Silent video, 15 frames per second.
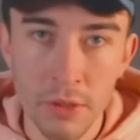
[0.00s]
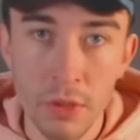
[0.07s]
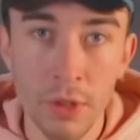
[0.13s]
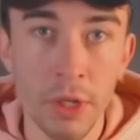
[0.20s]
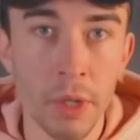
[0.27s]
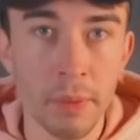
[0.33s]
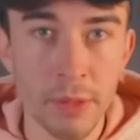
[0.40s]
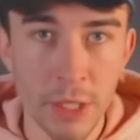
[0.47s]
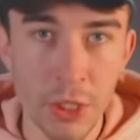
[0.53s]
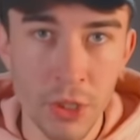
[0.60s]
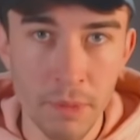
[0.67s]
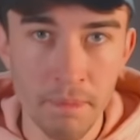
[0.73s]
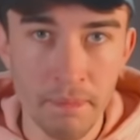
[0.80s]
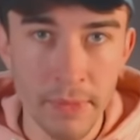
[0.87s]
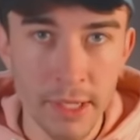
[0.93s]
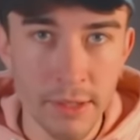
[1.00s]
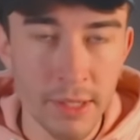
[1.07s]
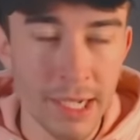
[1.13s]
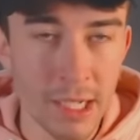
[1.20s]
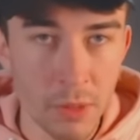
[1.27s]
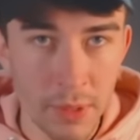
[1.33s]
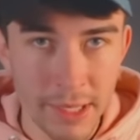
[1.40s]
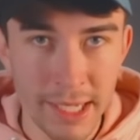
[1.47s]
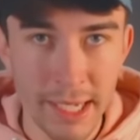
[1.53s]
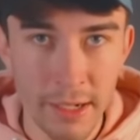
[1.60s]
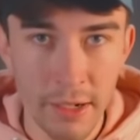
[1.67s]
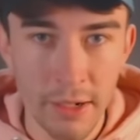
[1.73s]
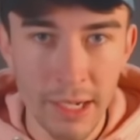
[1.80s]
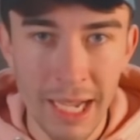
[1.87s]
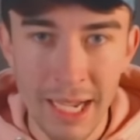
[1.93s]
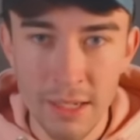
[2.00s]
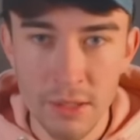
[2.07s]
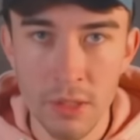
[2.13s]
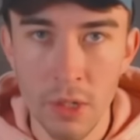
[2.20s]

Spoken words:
to the opposition. So that's where Ten Hag has